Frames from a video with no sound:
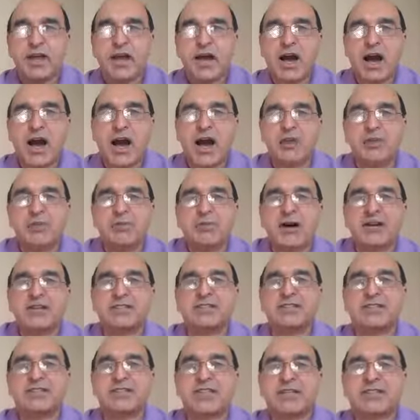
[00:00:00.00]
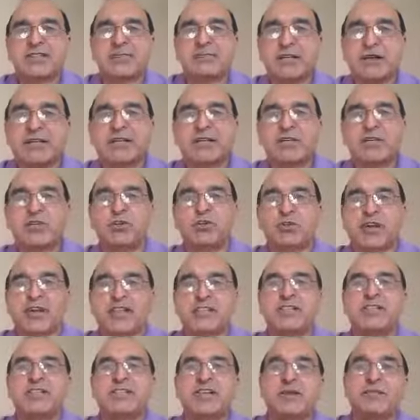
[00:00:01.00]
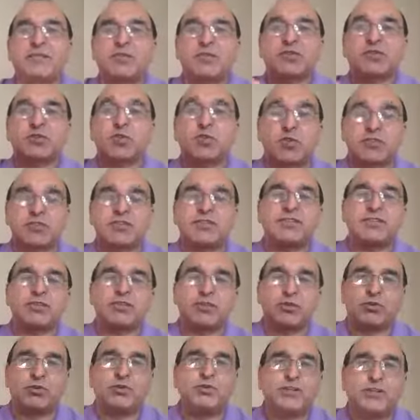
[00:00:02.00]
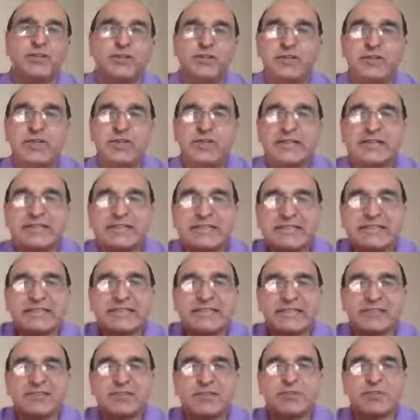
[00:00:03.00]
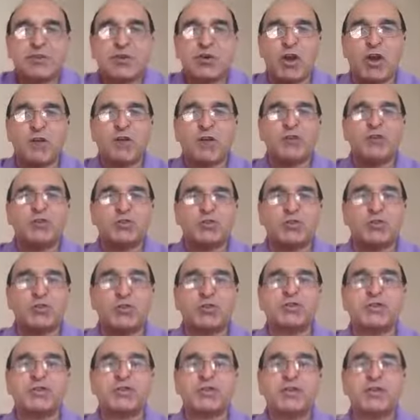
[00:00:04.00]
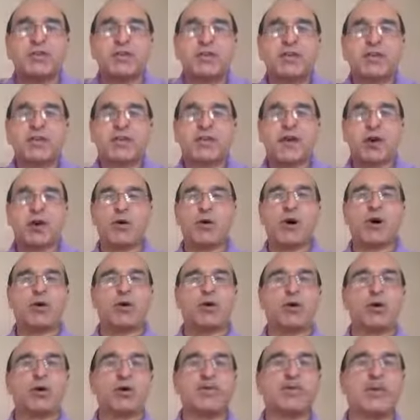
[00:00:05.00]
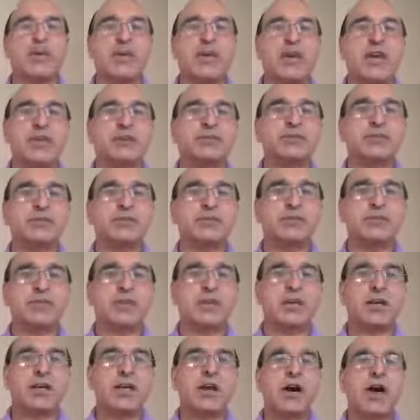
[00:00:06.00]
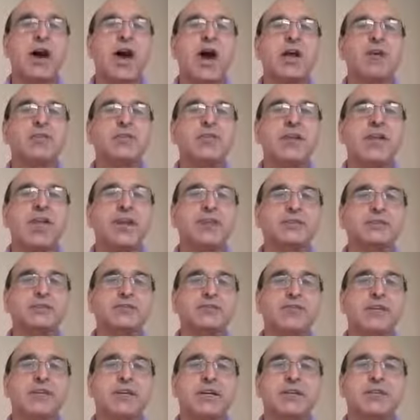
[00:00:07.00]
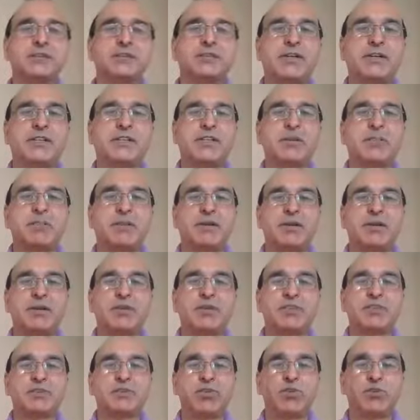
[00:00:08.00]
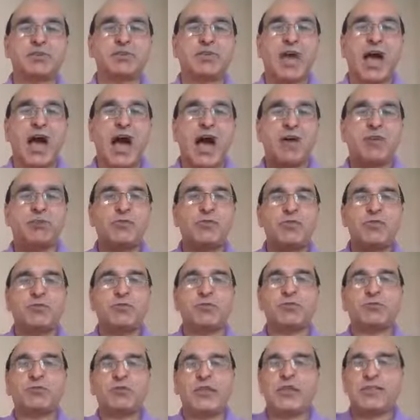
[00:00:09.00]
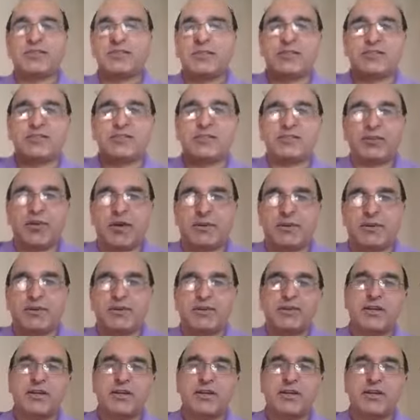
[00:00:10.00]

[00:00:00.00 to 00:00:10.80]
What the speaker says: Anum Hassan, yes, better utilization of resources. Good. We have a resource. Now a road we have, or we have, for example, a resource, how we can utilize that is economic.